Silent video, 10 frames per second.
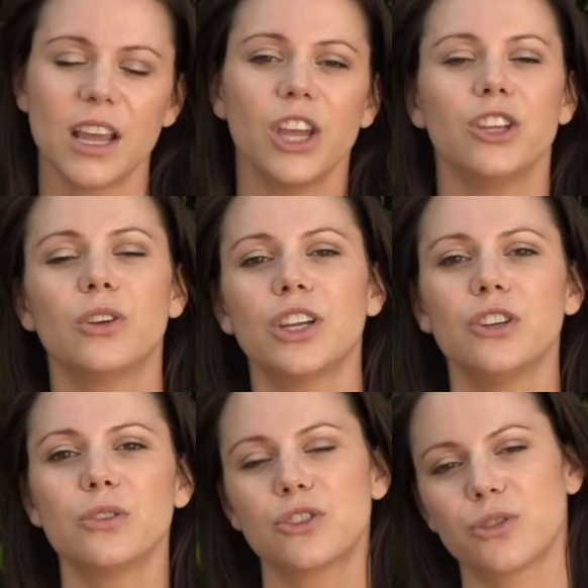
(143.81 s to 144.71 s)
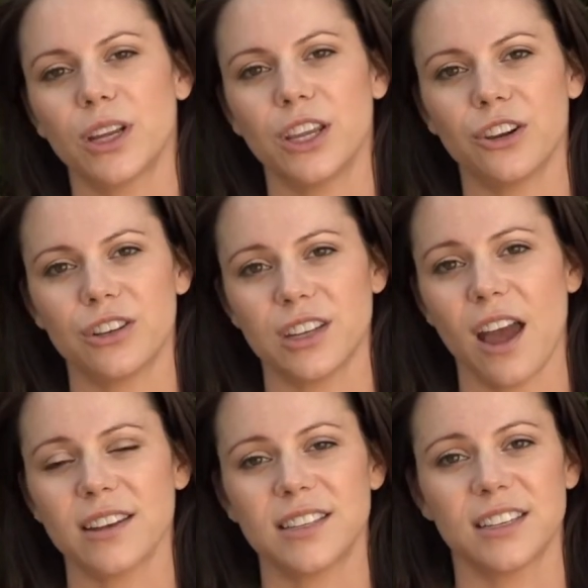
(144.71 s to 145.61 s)
You can use trickier
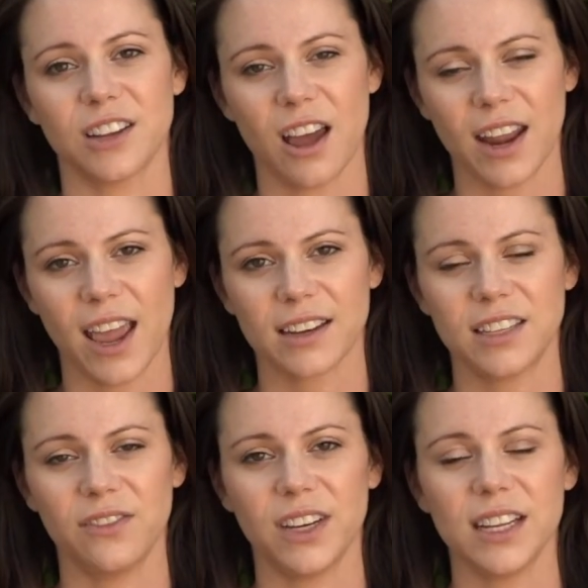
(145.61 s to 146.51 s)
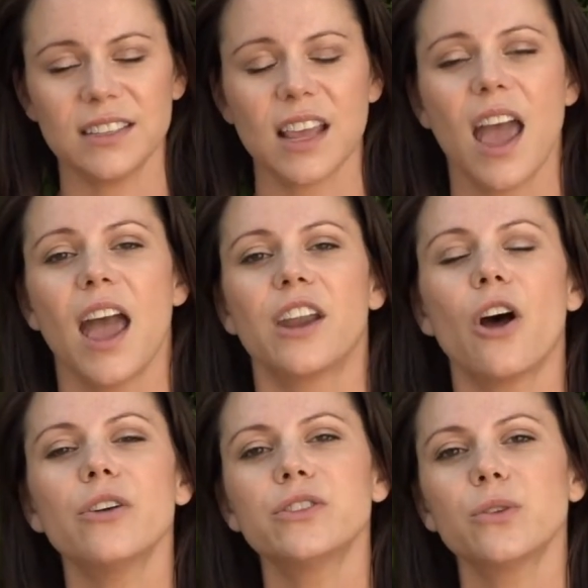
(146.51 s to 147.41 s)
dot-to-dot activities, and
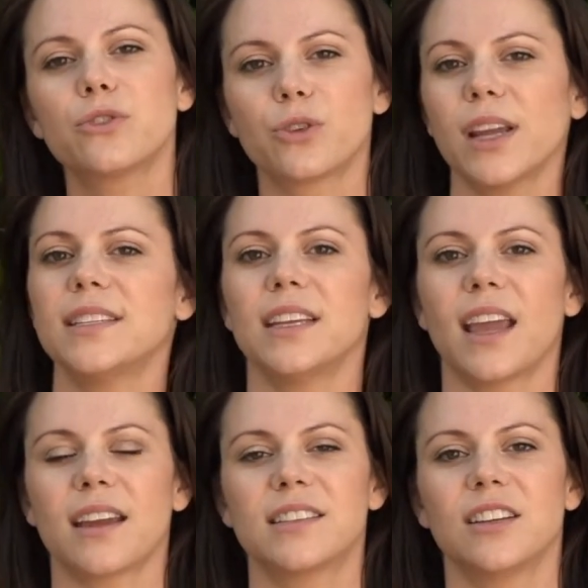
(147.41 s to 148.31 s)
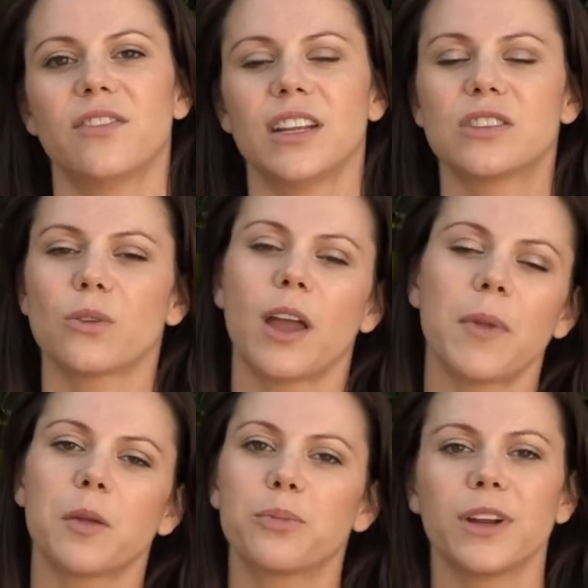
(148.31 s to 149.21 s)
also tracing activities. So I
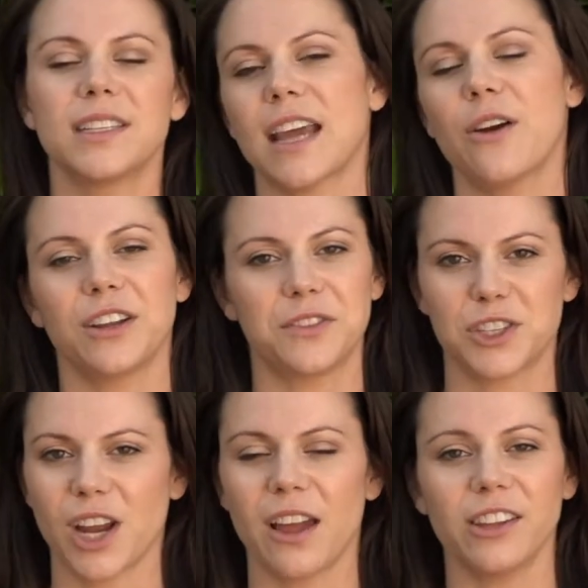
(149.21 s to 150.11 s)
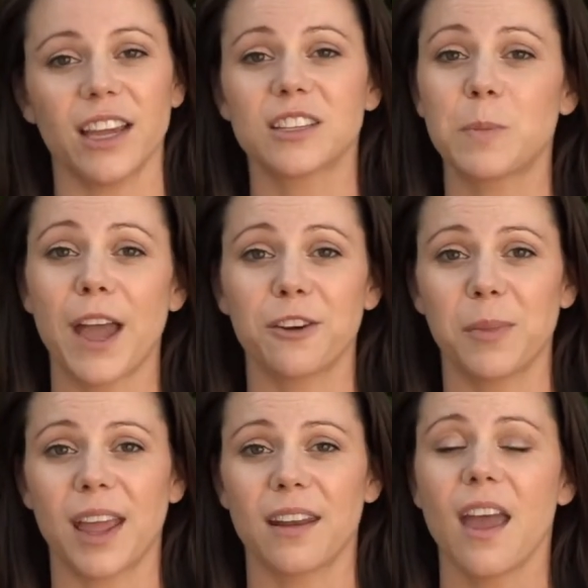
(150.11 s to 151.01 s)
might print out, if the child likes
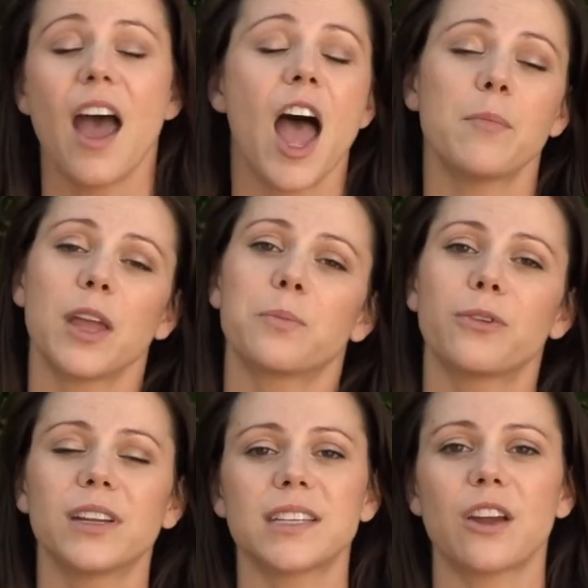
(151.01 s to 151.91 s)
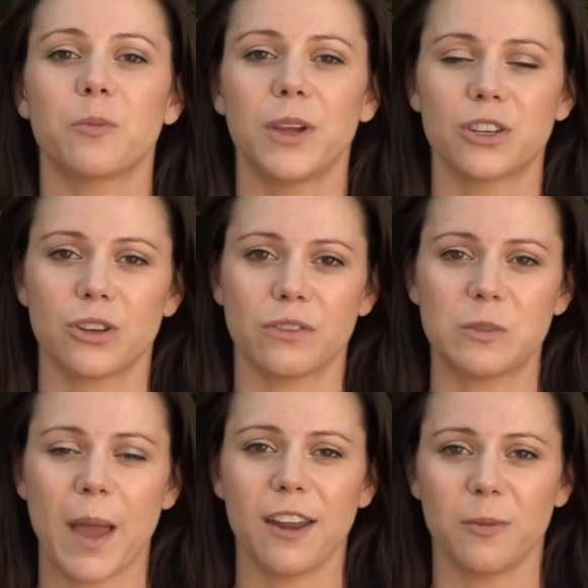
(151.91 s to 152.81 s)
Spider-Man, I might print out a picture of
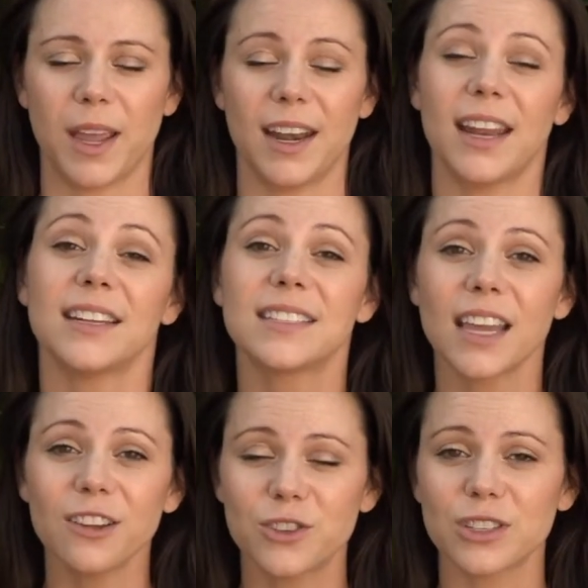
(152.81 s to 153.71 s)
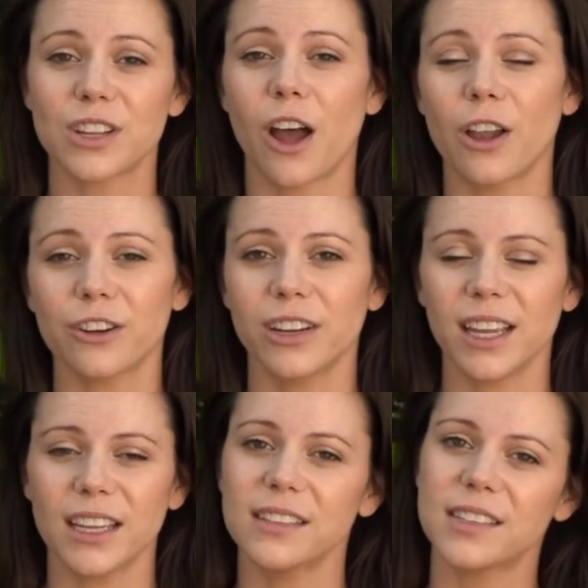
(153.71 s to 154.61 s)
Spider-Man, and instead of just coloring
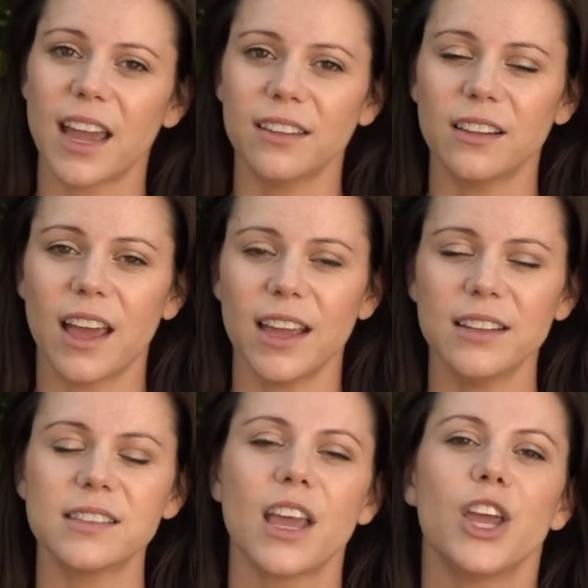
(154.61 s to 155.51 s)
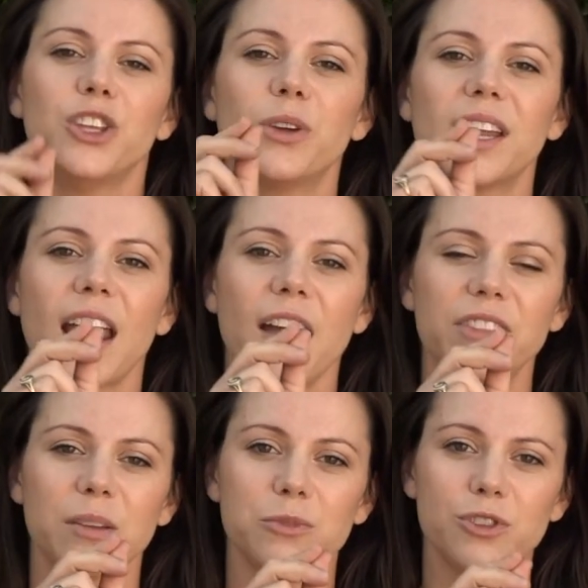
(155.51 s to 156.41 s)
inside the lines, you can have
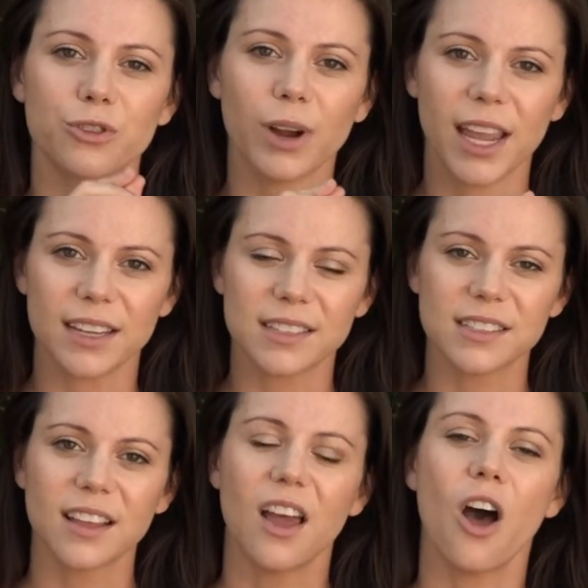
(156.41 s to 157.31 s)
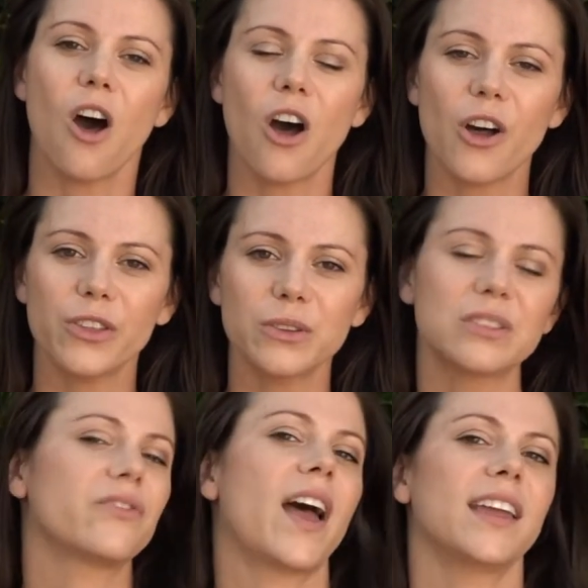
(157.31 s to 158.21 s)
them trace all those
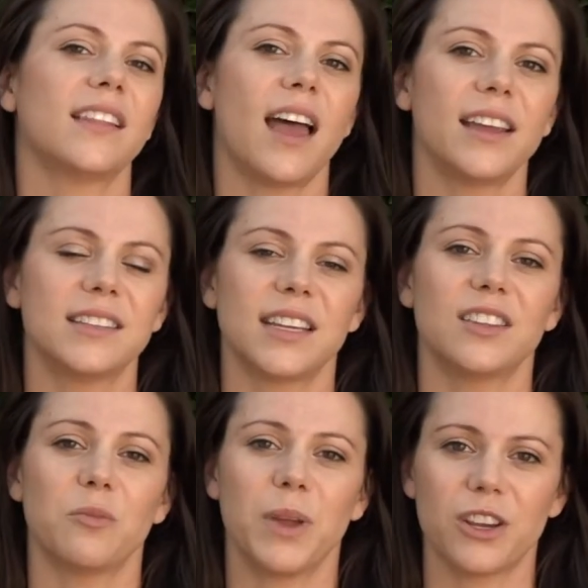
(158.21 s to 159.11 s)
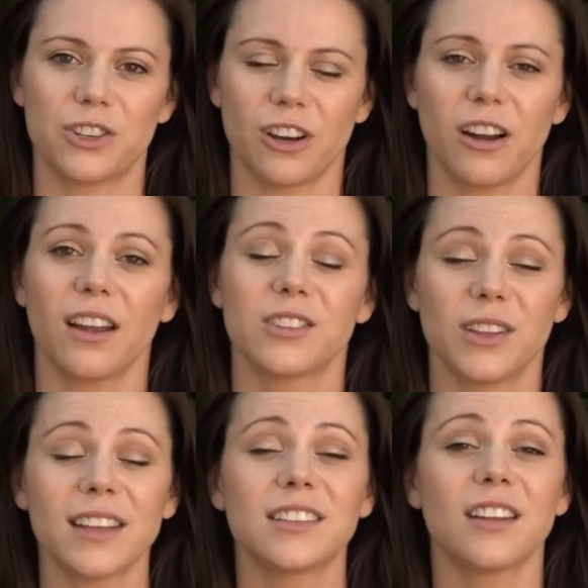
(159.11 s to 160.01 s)
fine lines in the picture. So
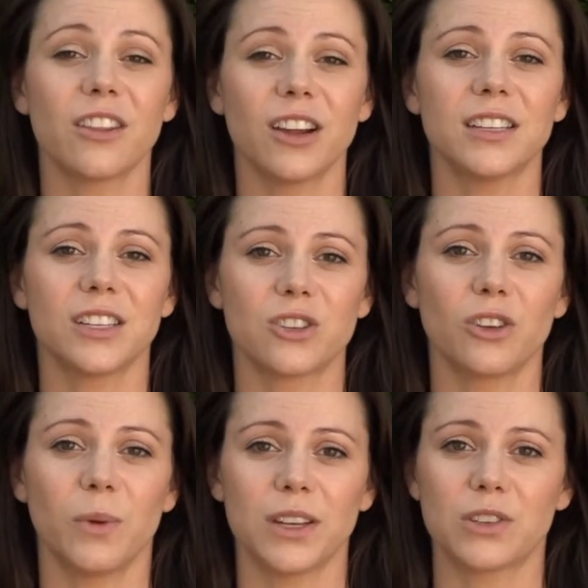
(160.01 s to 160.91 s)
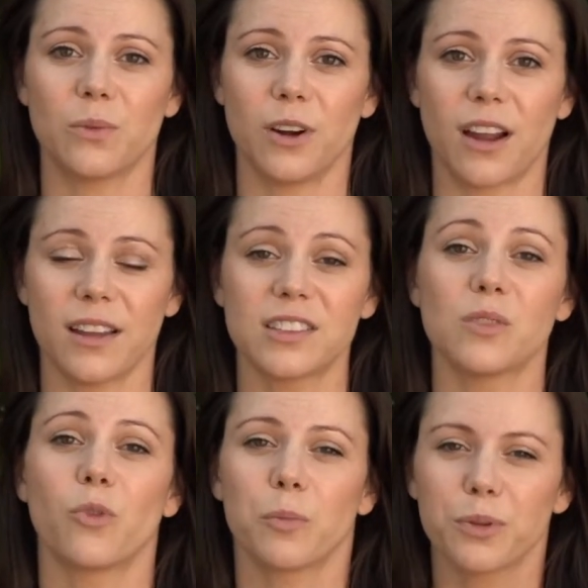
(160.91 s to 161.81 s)
that's another additional way to work on some
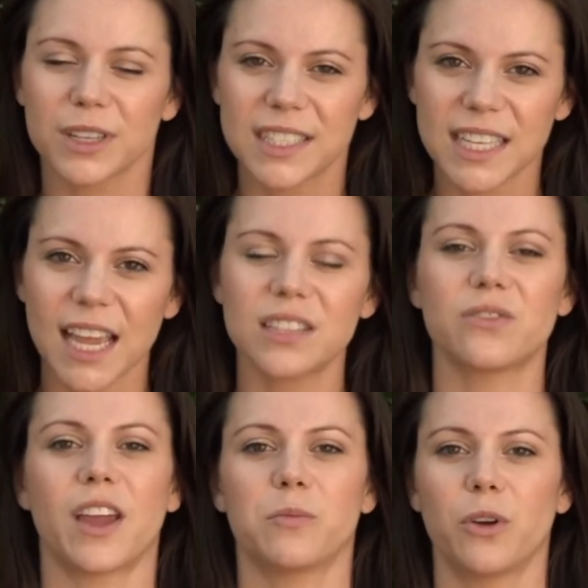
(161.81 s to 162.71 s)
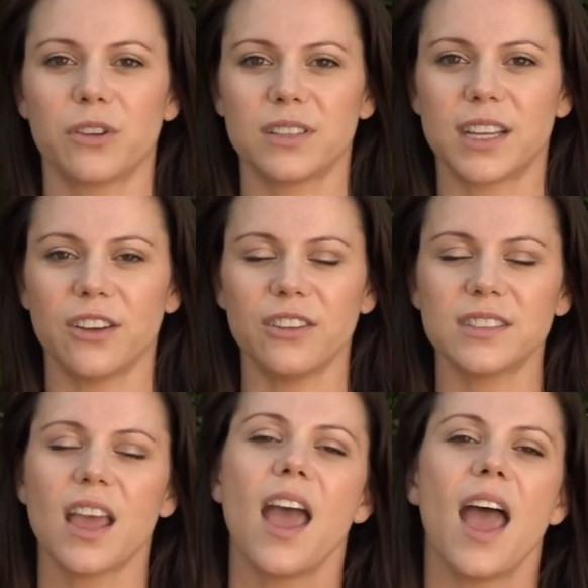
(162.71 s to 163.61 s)
more precise fine motor skills
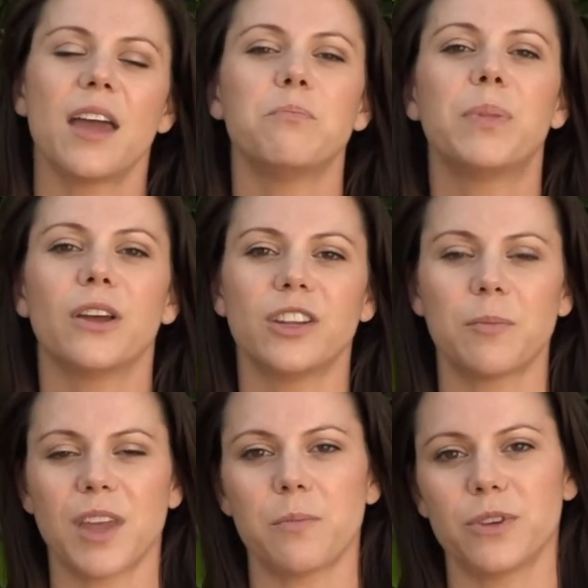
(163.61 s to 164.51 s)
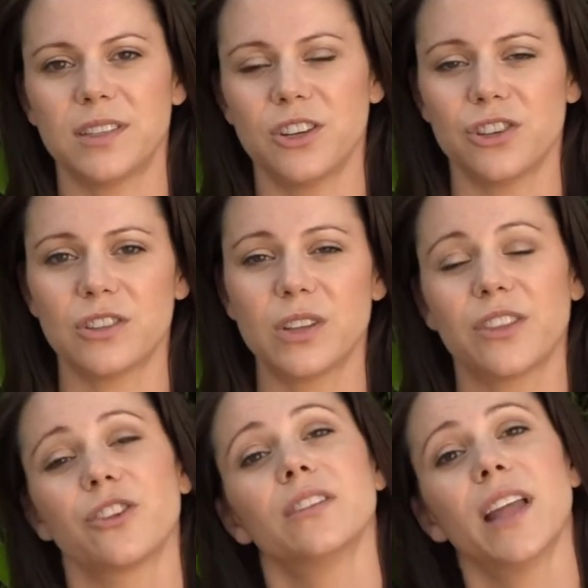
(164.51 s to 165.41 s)
and build up that precision so that
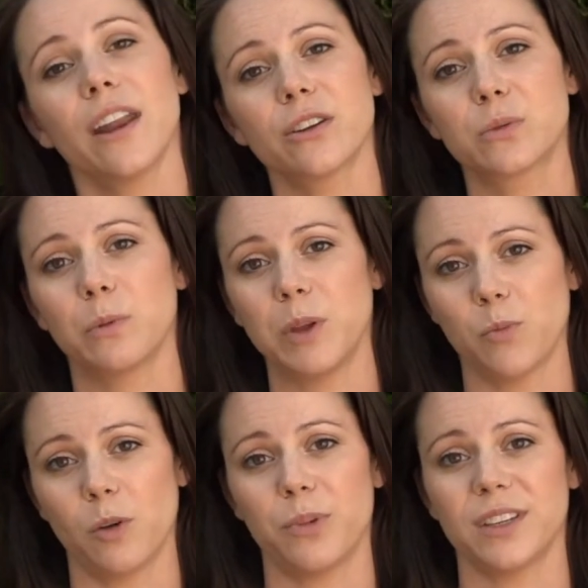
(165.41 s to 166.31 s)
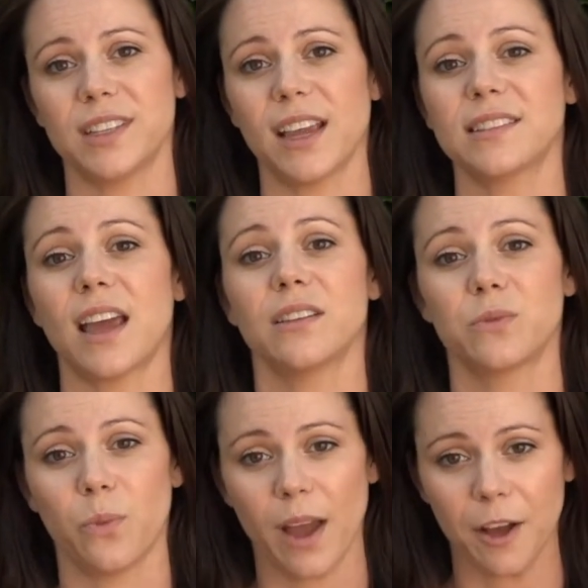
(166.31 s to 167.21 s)
their letters will be more precise as
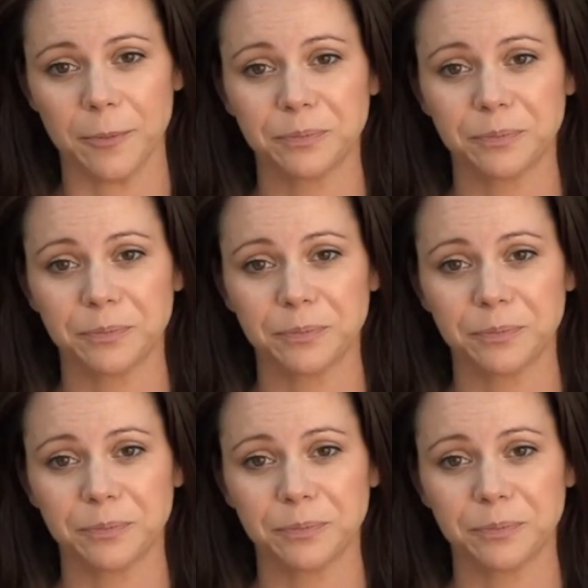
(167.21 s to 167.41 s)
well.